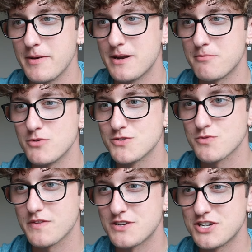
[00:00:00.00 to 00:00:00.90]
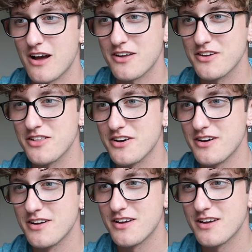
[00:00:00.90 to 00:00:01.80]
hit a moose with a chongula
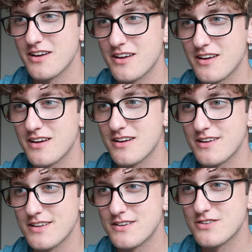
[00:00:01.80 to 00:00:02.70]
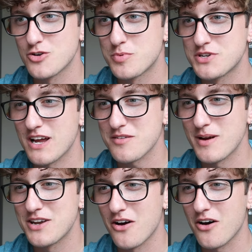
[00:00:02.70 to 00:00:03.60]
to protect
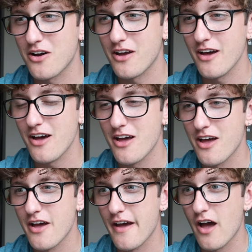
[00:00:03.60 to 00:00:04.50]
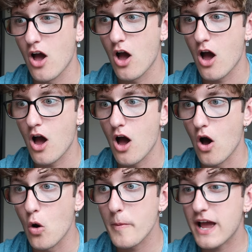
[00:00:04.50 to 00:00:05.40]
my dog.
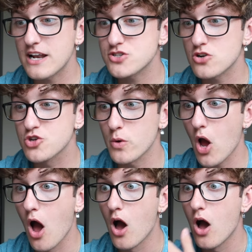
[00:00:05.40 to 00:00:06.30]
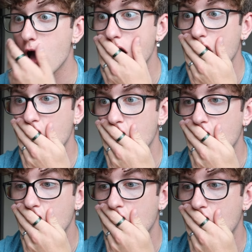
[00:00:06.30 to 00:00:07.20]
Oh my god, it no! starts going. No!
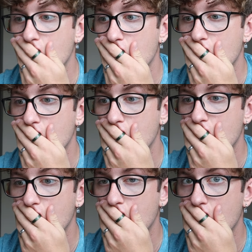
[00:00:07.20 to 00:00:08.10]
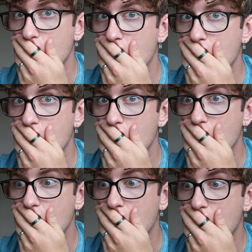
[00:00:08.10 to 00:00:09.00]
Go on! Charlie!
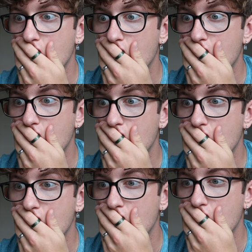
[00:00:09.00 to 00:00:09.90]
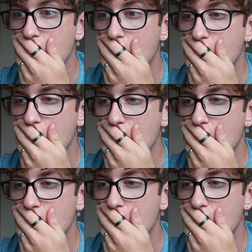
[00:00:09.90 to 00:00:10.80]
Charlie! Get out of here!
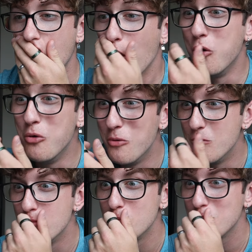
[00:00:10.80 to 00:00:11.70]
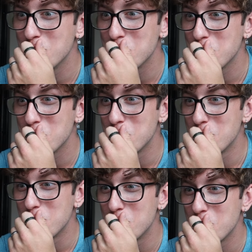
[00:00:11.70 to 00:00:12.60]
Go on! Go on!
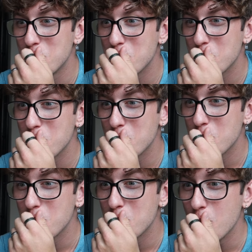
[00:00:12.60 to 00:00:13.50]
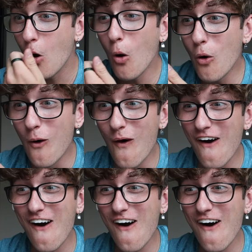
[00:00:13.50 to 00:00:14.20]
Get out of here! Oh!